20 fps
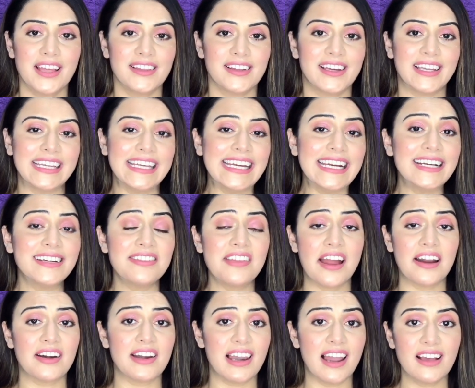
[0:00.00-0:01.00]
create
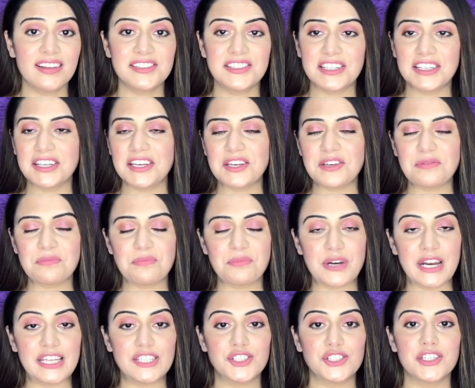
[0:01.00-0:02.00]
that lasting
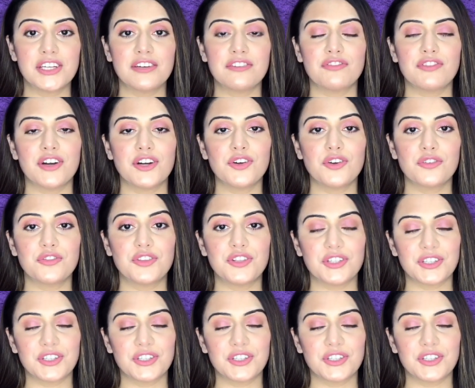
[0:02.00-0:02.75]
impression in front of the